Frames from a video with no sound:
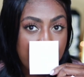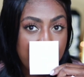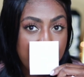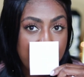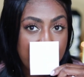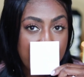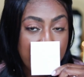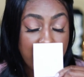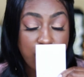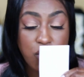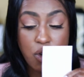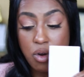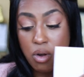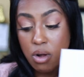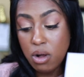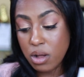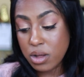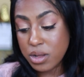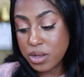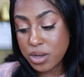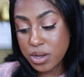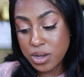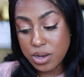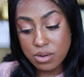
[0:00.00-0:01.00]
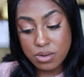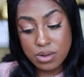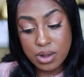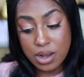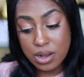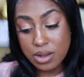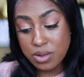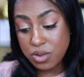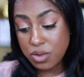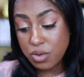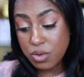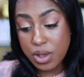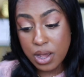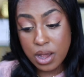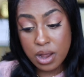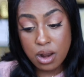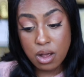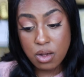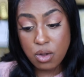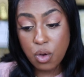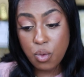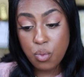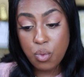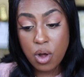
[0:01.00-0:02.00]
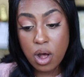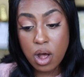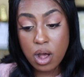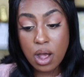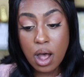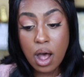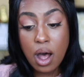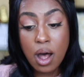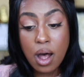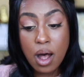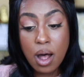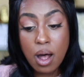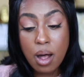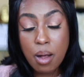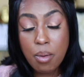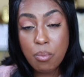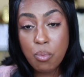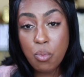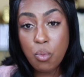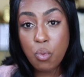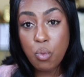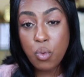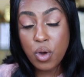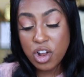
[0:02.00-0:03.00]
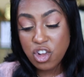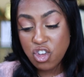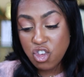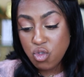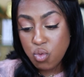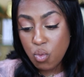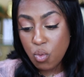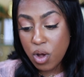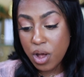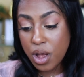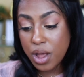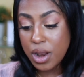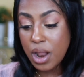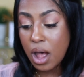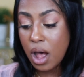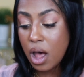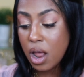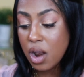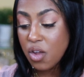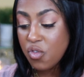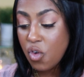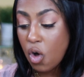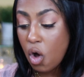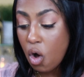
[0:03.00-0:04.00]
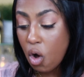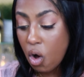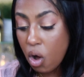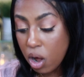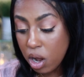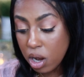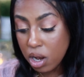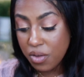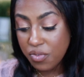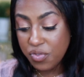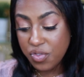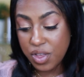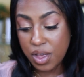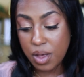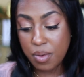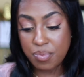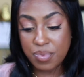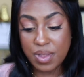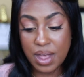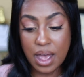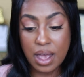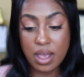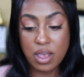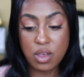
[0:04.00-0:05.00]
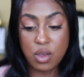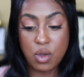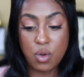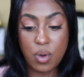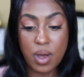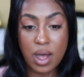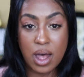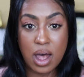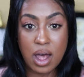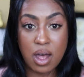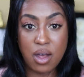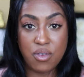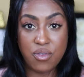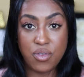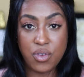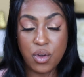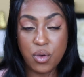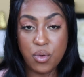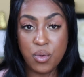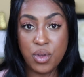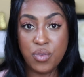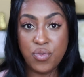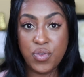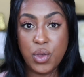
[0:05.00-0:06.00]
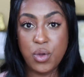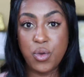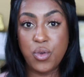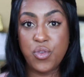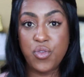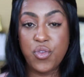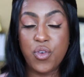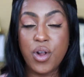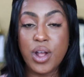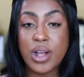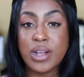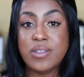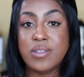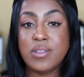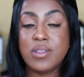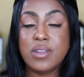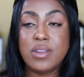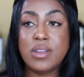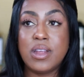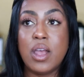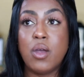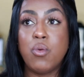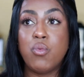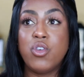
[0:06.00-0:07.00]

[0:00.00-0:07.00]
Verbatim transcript: These are all good, you guys. You cannot go wrong. Um, which one out of all of them that you have reviewed for us today